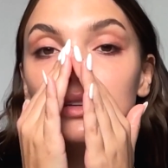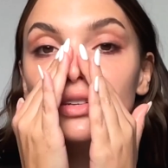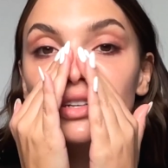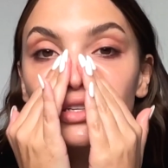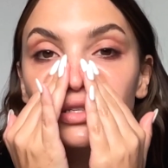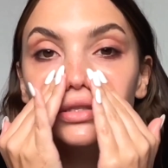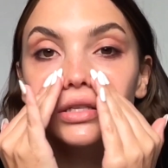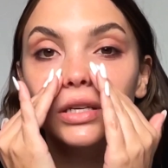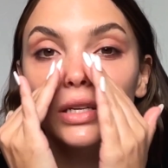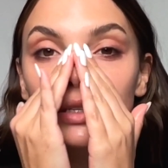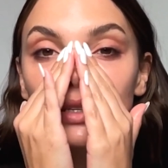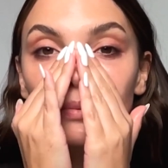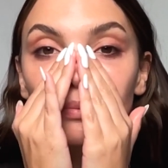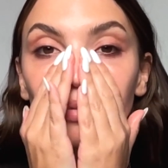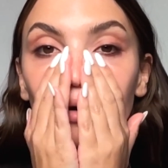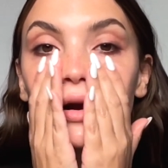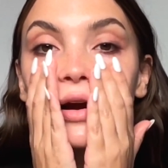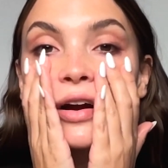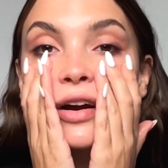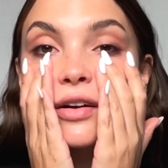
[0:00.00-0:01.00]
just is a
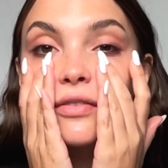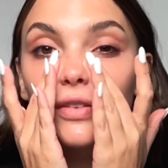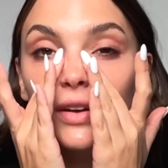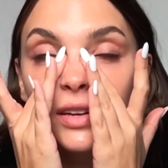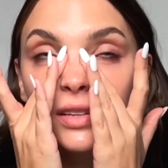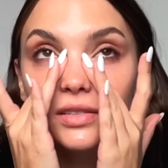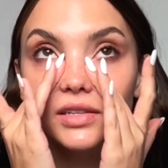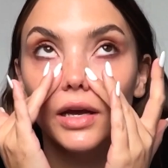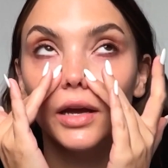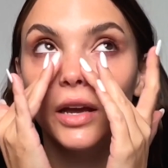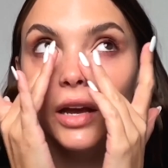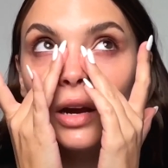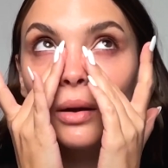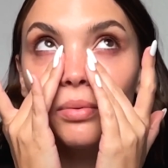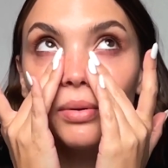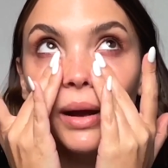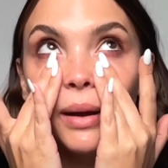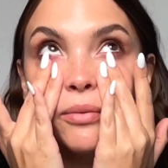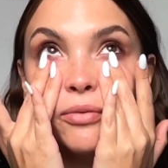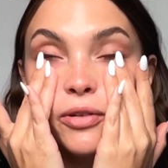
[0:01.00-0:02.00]
perfect skincare
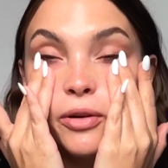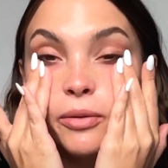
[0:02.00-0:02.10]
prep for